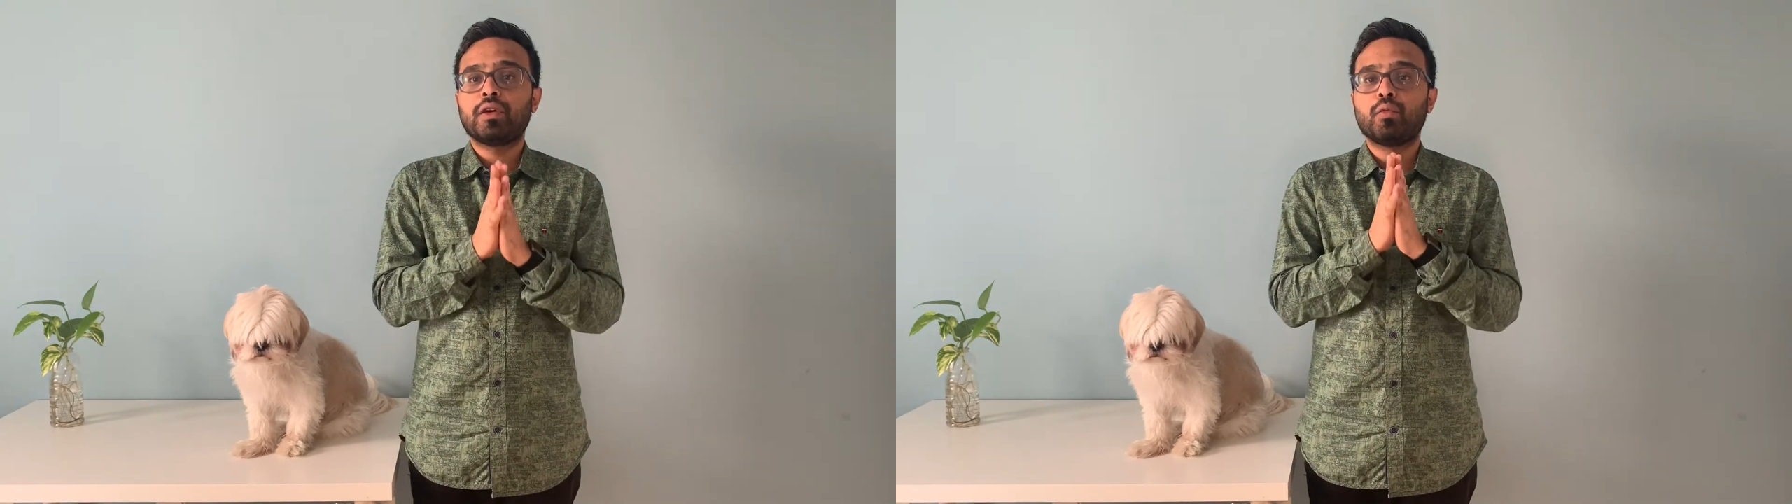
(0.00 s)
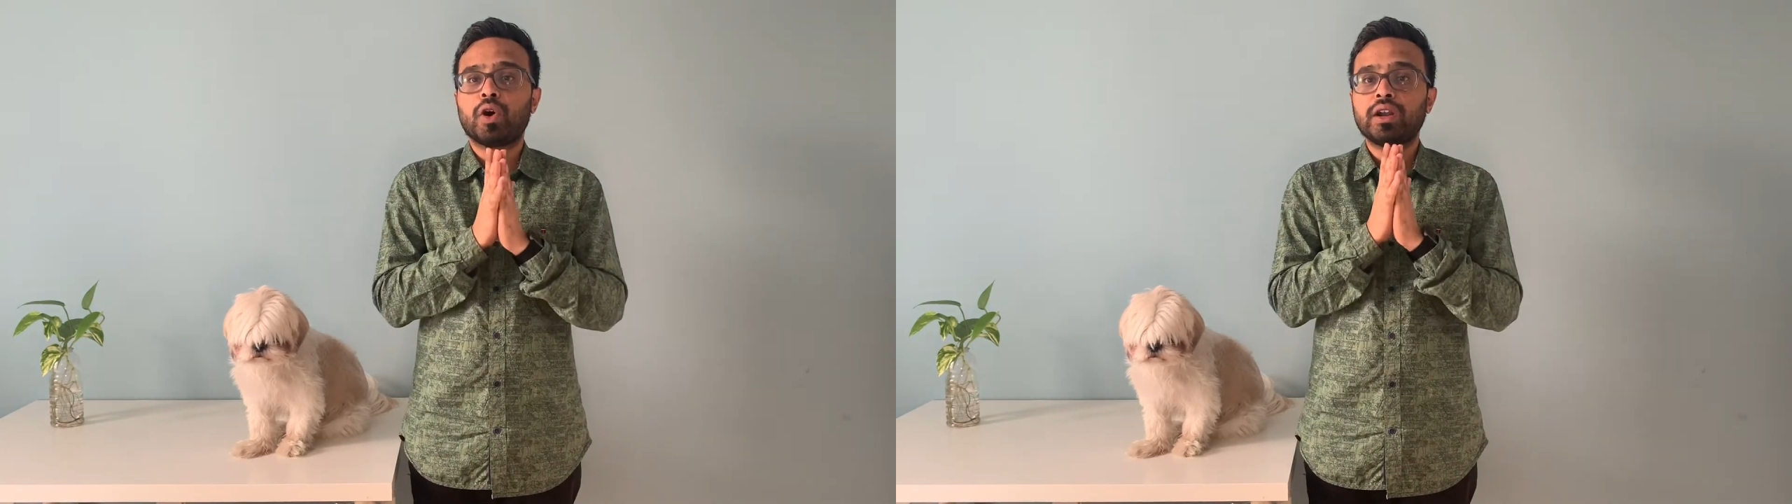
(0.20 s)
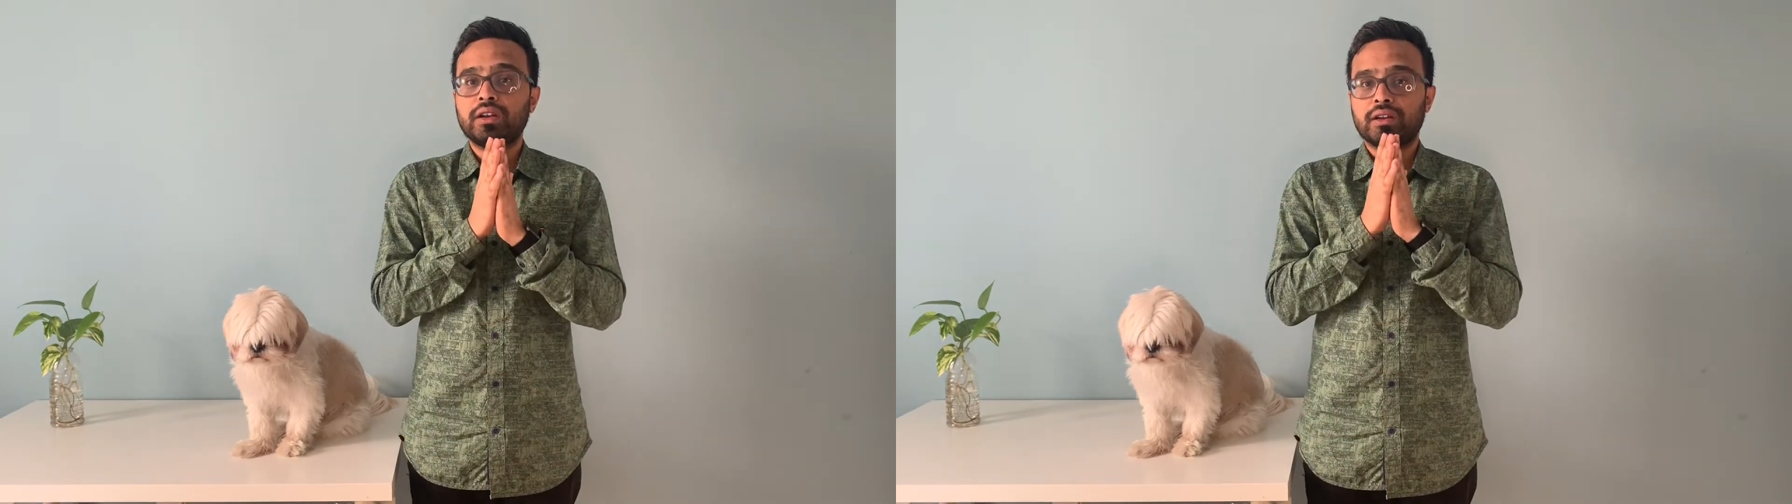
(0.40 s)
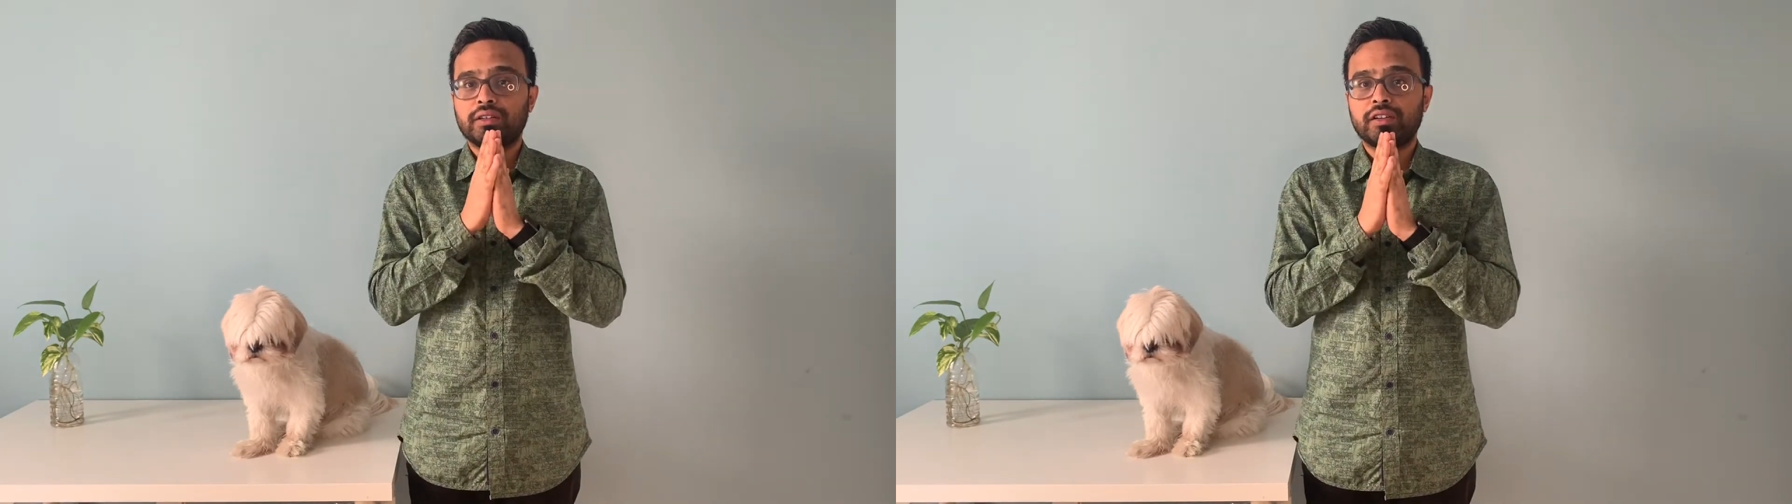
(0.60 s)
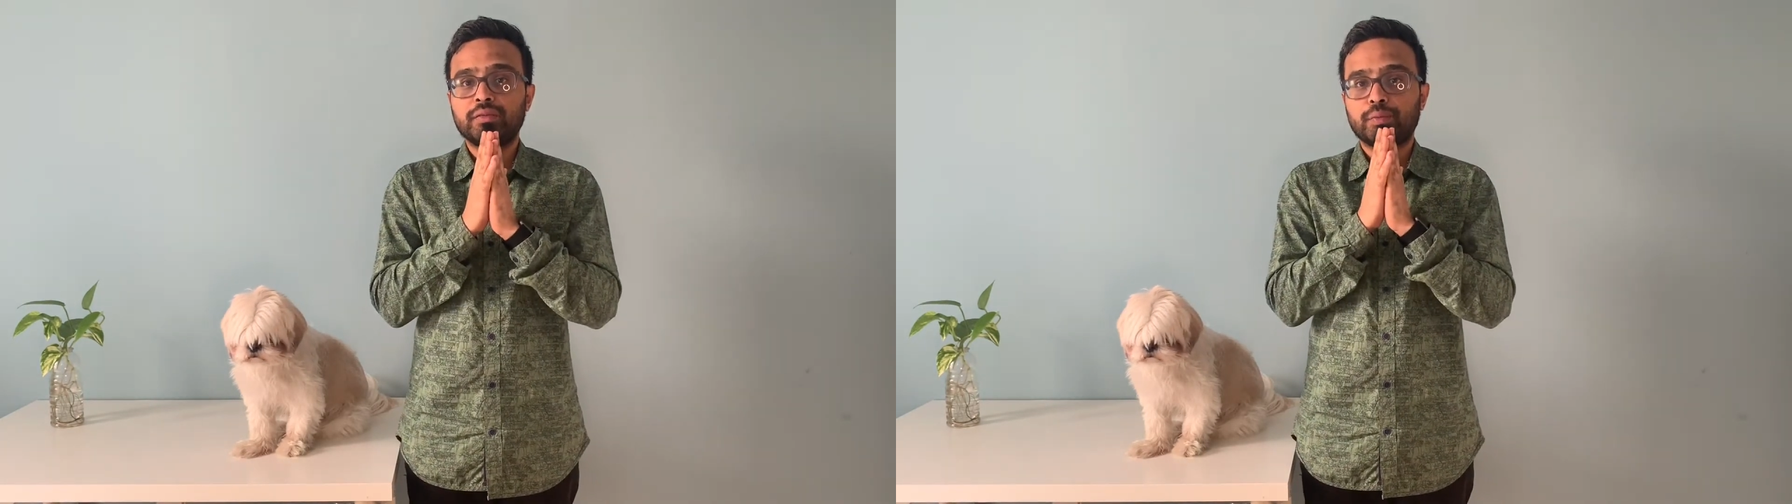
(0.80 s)
want
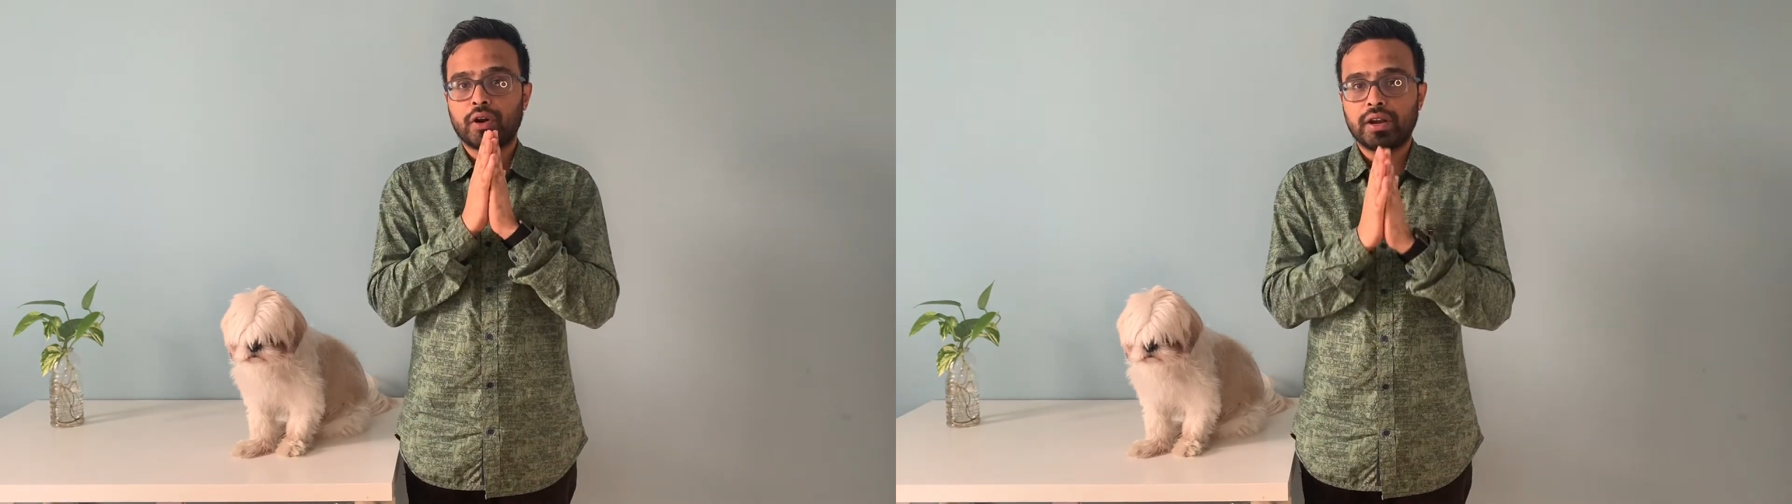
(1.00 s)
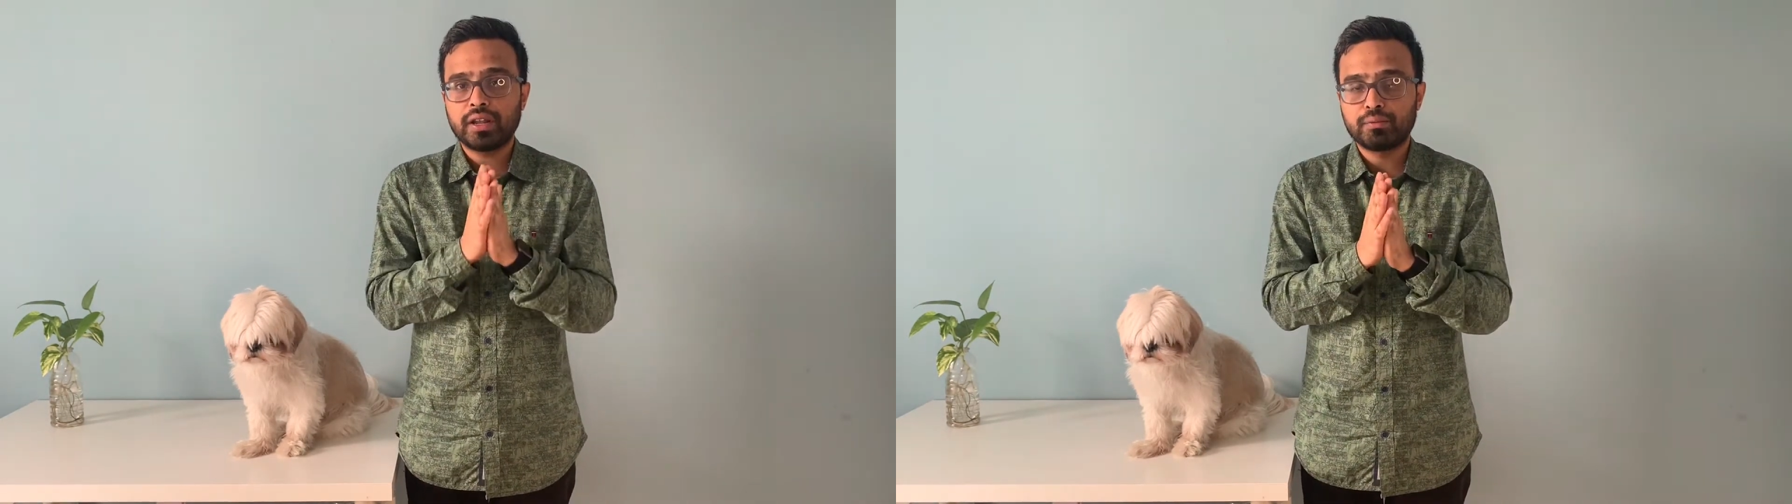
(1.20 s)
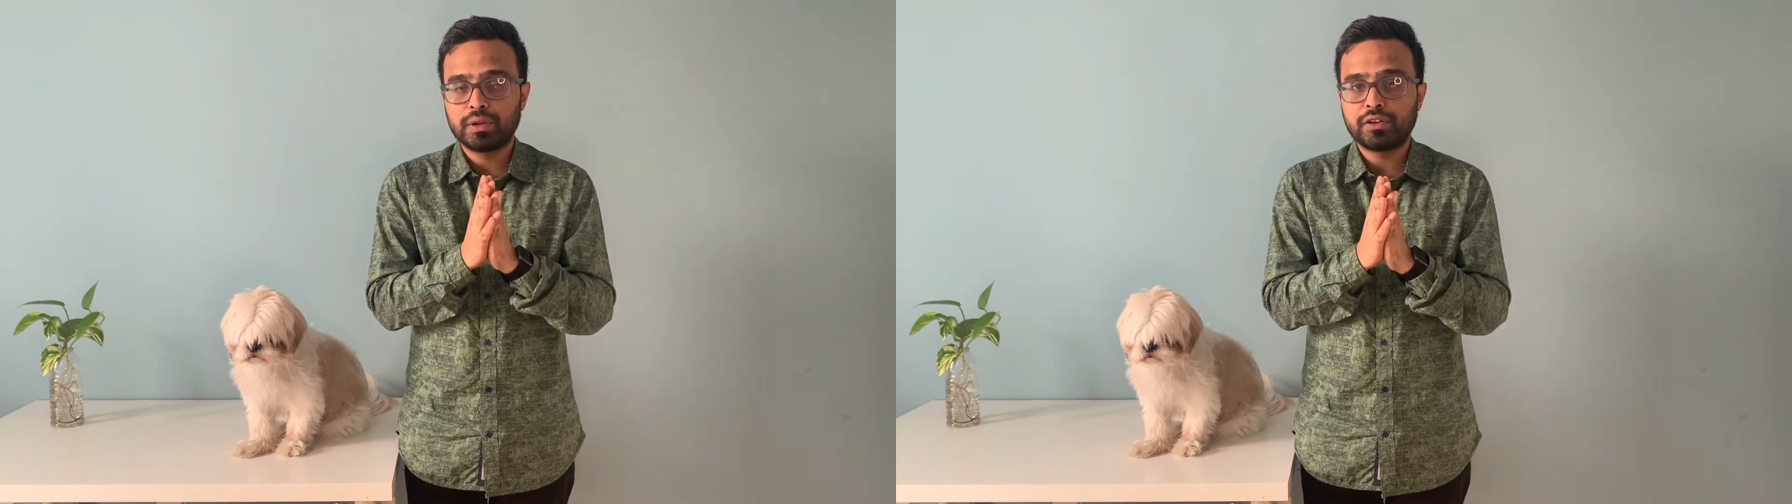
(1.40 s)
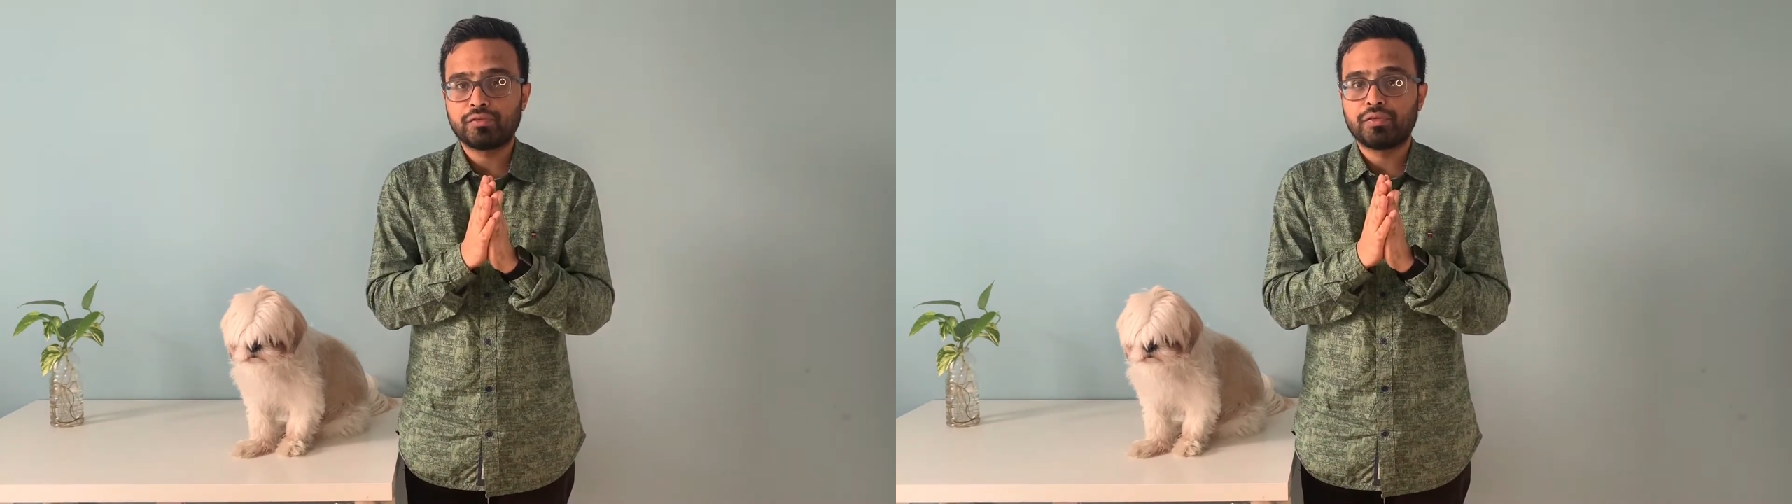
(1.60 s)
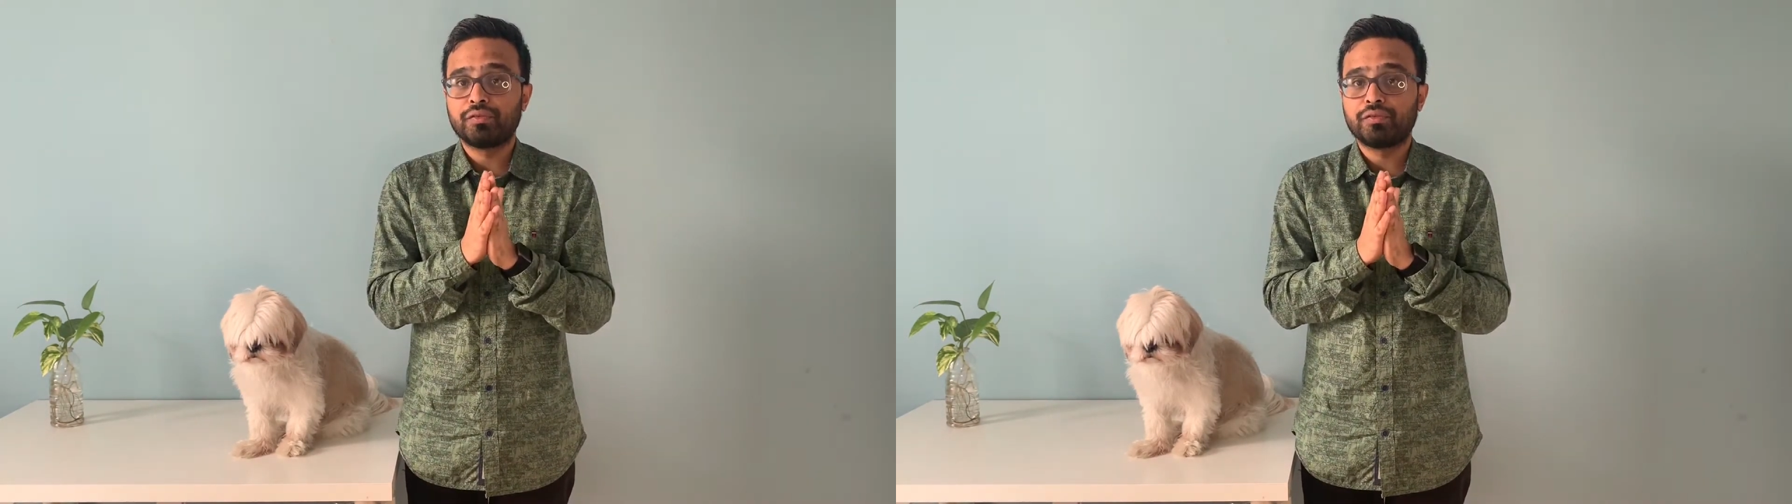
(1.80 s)
this product built